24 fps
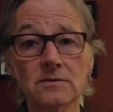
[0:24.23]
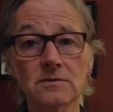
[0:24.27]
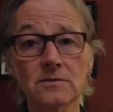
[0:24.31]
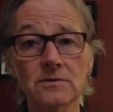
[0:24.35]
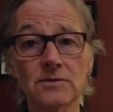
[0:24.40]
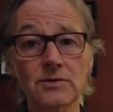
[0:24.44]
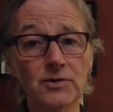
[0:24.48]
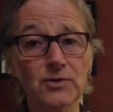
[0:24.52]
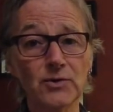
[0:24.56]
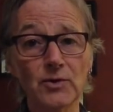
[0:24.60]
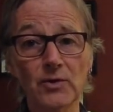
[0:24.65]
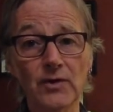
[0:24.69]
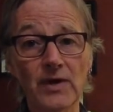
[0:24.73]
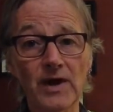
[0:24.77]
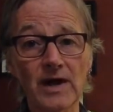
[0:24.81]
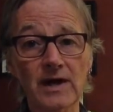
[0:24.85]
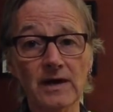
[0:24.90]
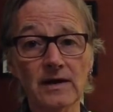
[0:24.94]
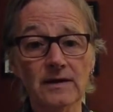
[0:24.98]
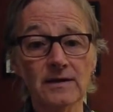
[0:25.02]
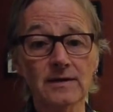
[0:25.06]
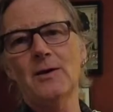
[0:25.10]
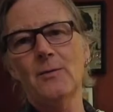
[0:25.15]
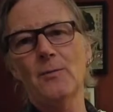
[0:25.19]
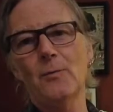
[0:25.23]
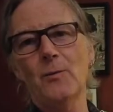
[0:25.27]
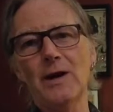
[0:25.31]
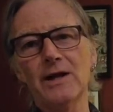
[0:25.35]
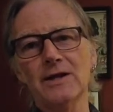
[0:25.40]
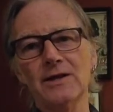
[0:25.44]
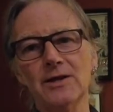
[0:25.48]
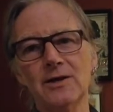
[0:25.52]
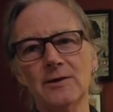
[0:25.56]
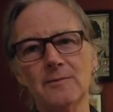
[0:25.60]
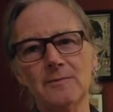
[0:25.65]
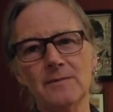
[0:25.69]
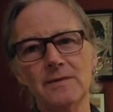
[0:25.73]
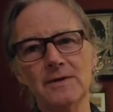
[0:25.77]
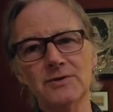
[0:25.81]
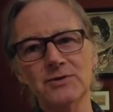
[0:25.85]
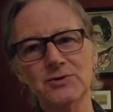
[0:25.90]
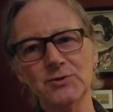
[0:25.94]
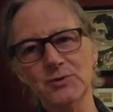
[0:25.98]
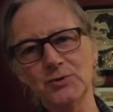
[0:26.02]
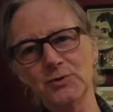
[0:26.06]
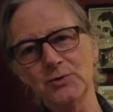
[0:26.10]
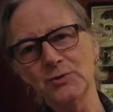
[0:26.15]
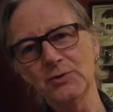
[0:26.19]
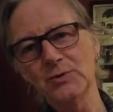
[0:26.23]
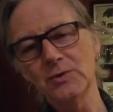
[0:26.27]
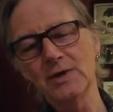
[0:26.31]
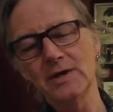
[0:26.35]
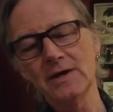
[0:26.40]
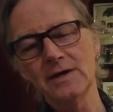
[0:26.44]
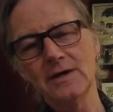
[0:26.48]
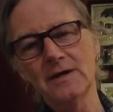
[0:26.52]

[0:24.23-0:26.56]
You know that. Welcome to